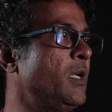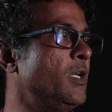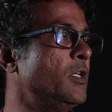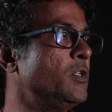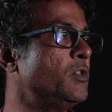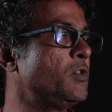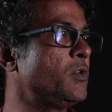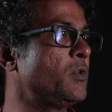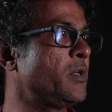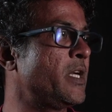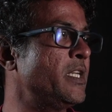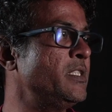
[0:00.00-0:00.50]

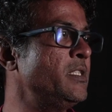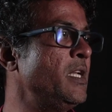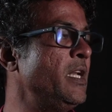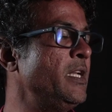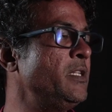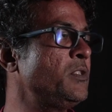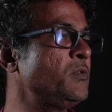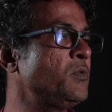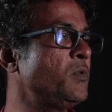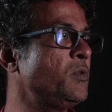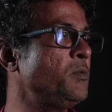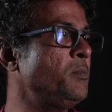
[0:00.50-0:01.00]
So,
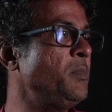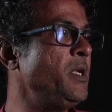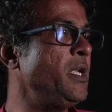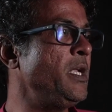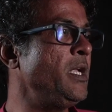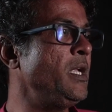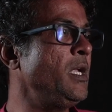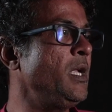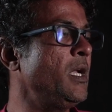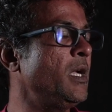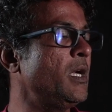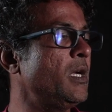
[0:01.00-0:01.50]
resilience would
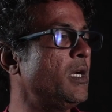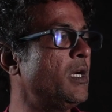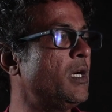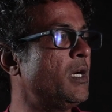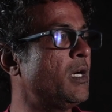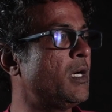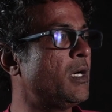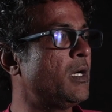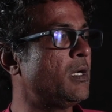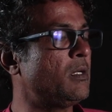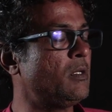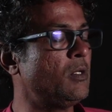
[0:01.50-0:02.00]
be
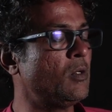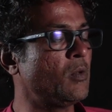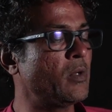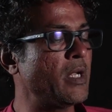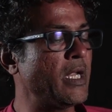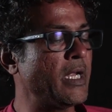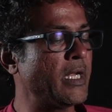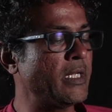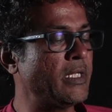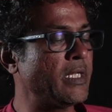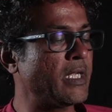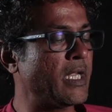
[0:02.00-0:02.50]

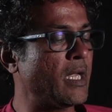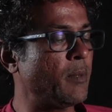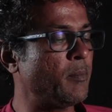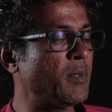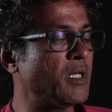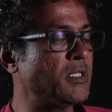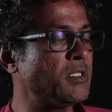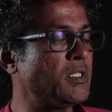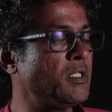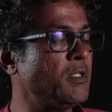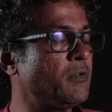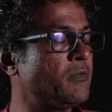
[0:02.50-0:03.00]
looking at the
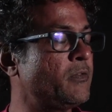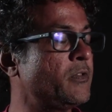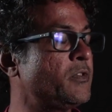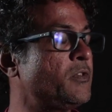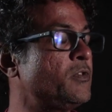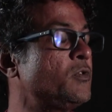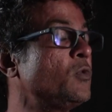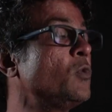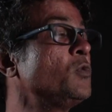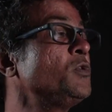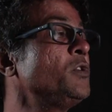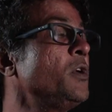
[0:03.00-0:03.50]
capacity of a
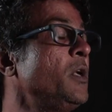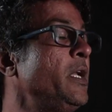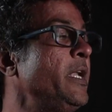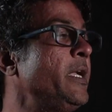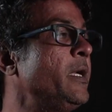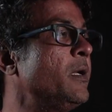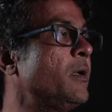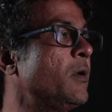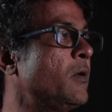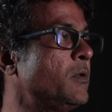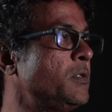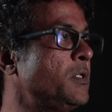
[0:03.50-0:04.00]
social
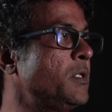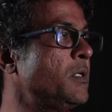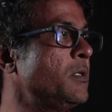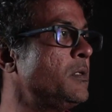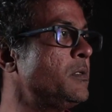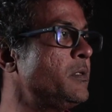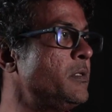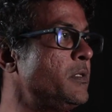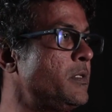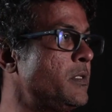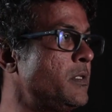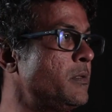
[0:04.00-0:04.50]
ecological
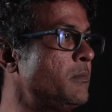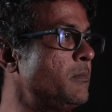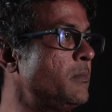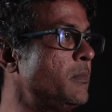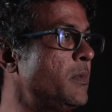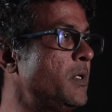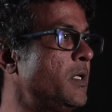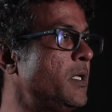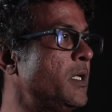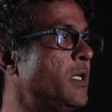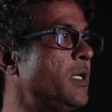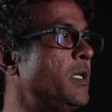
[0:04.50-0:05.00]
system
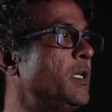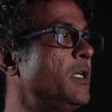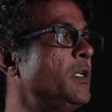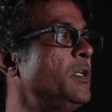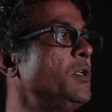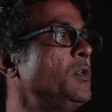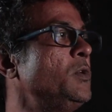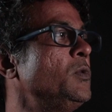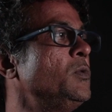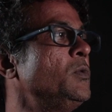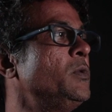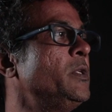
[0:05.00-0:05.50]

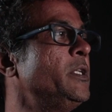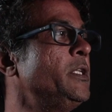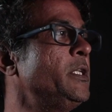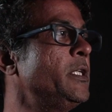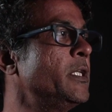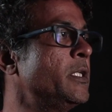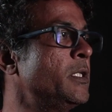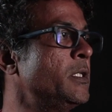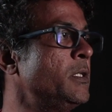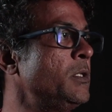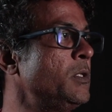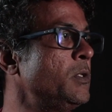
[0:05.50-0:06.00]
to
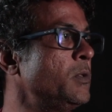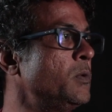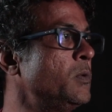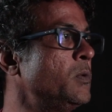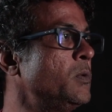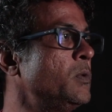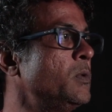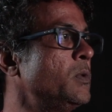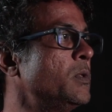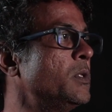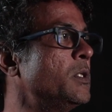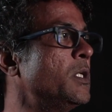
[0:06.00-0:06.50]
return
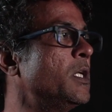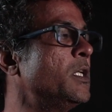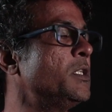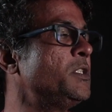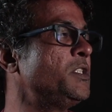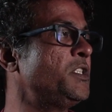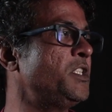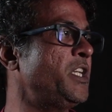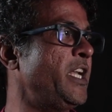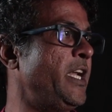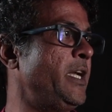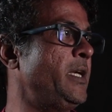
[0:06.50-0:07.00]
to a
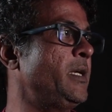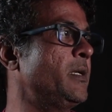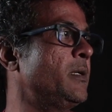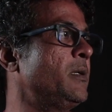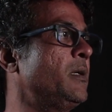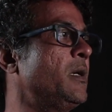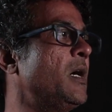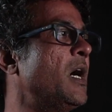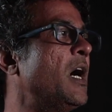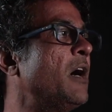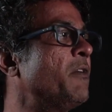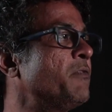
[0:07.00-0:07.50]
state
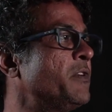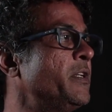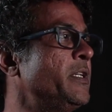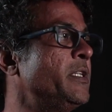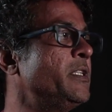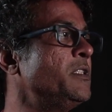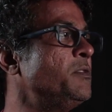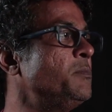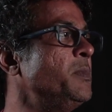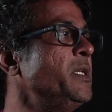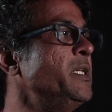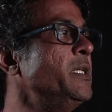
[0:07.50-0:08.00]
after it
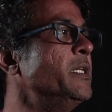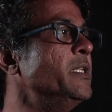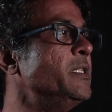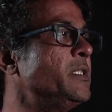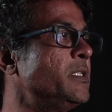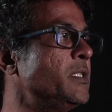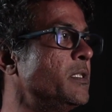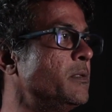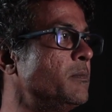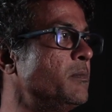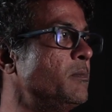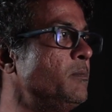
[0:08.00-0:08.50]
has been
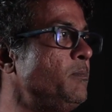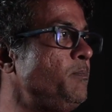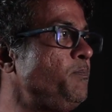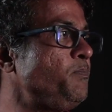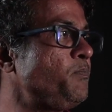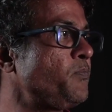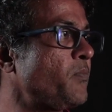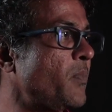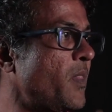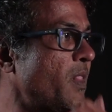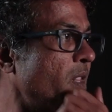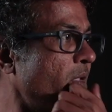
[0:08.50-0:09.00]
disturbed.
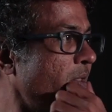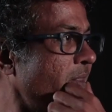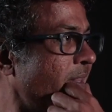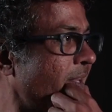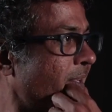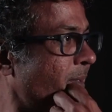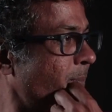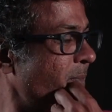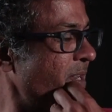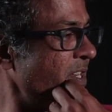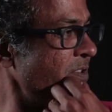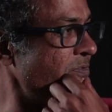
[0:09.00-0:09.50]
There
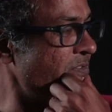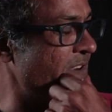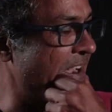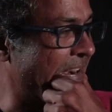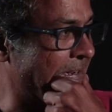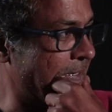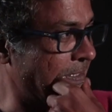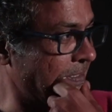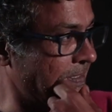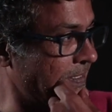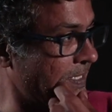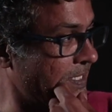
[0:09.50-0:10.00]
are many
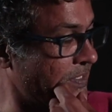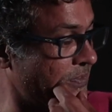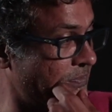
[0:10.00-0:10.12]
factors that